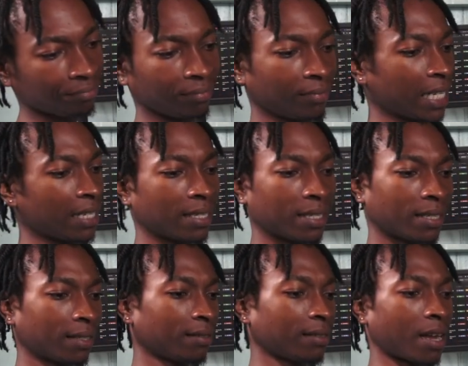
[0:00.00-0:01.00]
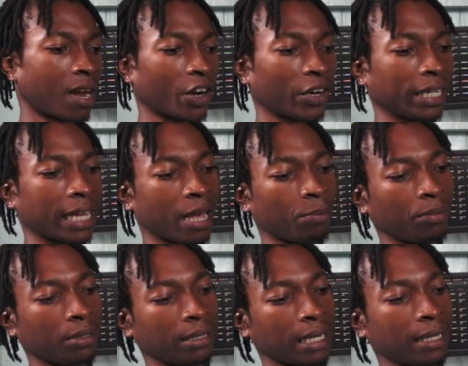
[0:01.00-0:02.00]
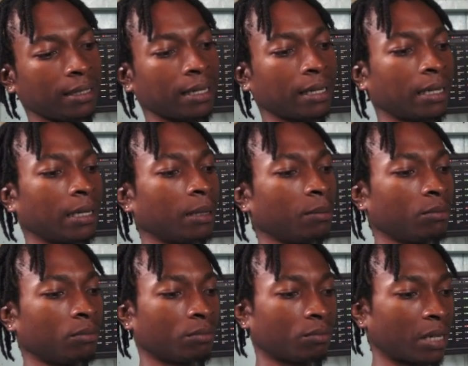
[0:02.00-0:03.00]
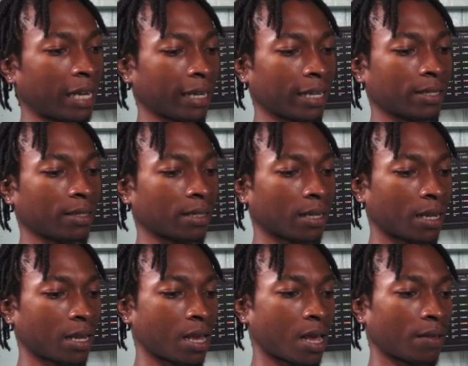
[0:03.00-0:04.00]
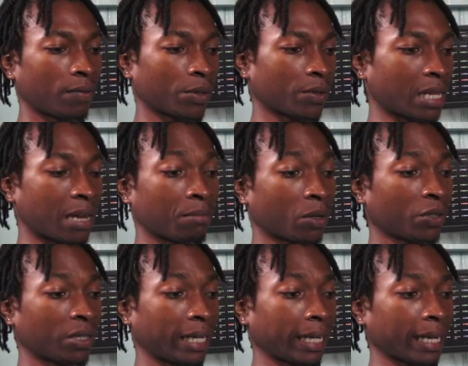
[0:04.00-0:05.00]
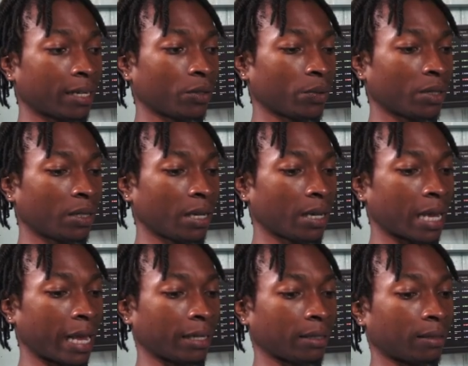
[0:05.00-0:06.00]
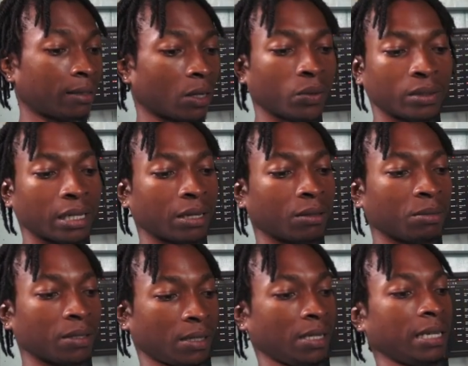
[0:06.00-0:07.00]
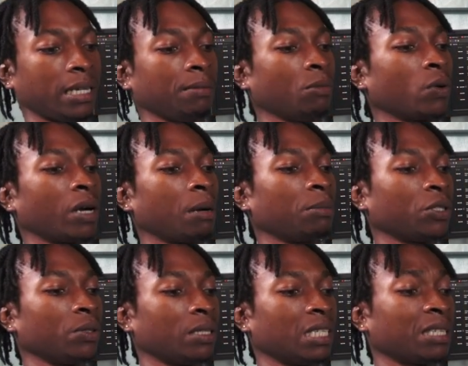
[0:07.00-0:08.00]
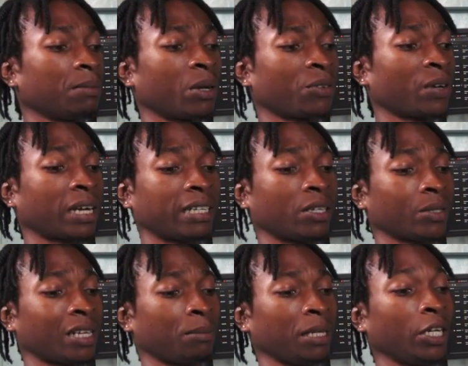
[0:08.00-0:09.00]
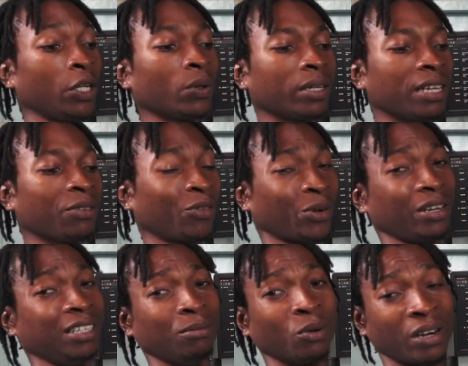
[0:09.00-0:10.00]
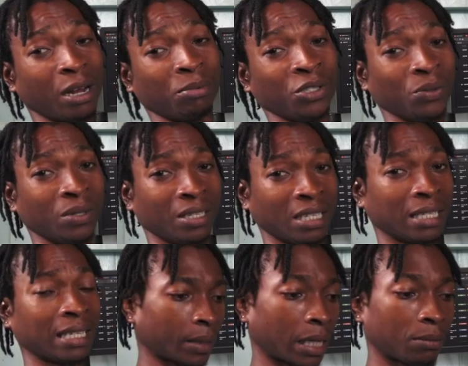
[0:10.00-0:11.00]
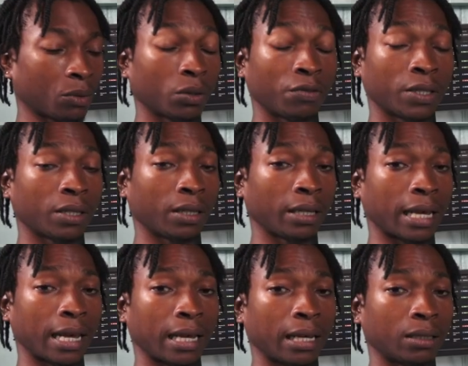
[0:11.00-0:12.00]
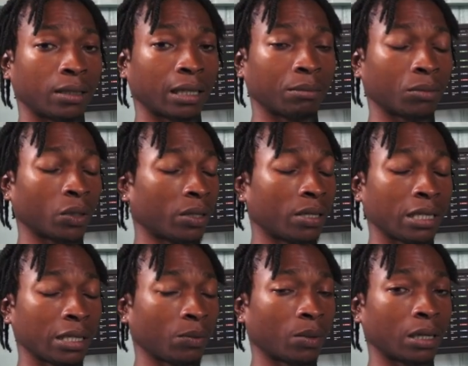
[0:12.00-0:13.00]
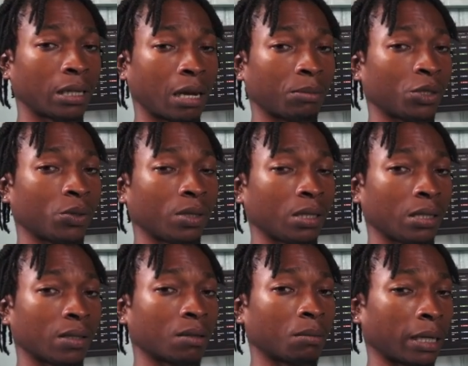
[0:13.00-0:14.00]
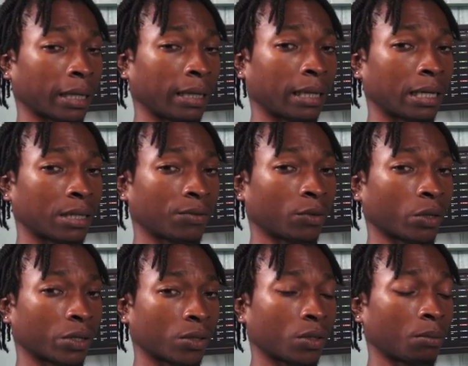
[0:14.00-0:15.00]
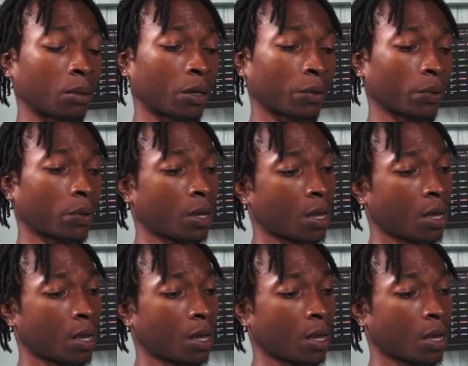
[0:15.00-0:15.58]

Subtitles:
This already happened, and I guess there's not much that I can do today. I doubt I'll be seeing any more opportunities. Matter of fact, I doubt I'll be looking for any more opportunities. I'm good for today, and I'm gonna see what opportunities the market has for us tomorrow.